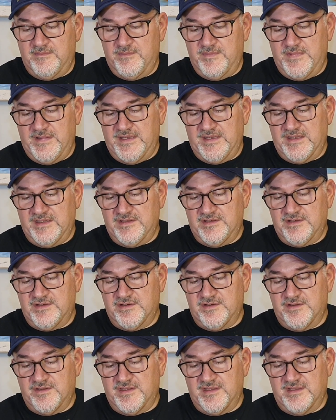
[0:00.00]
making
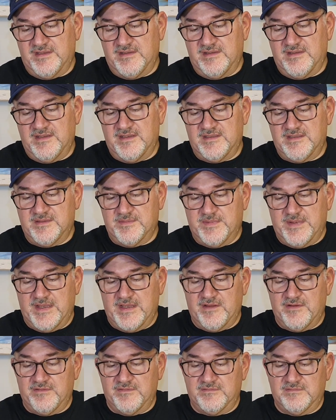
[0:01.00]
sure that it's
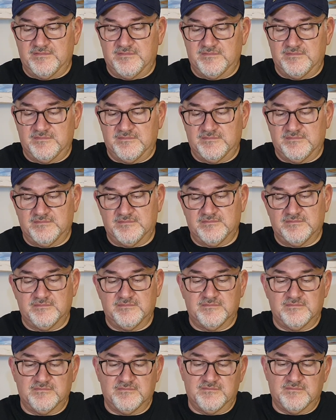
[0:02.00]
about
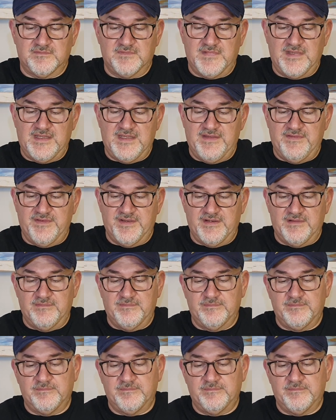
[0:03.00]
even.